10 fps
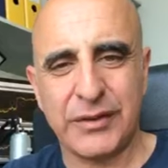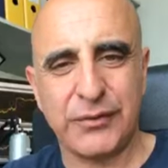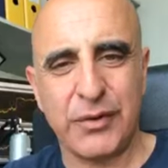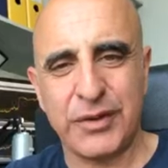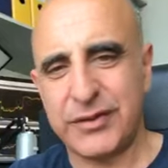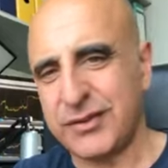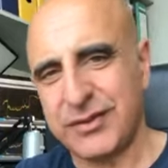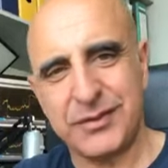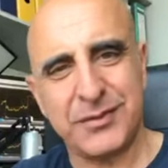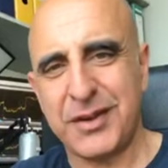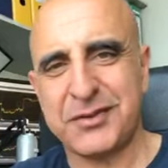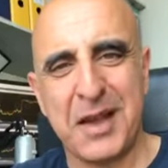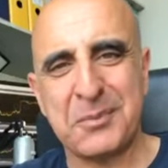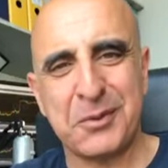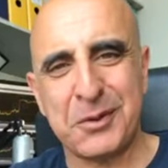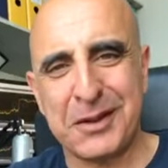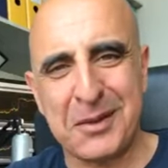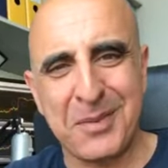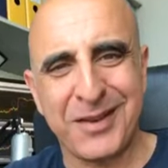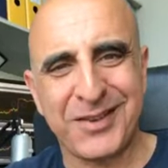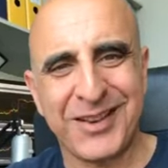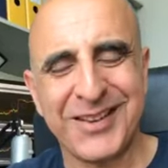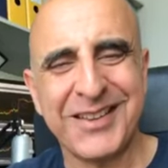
us for this just absolutely amazing.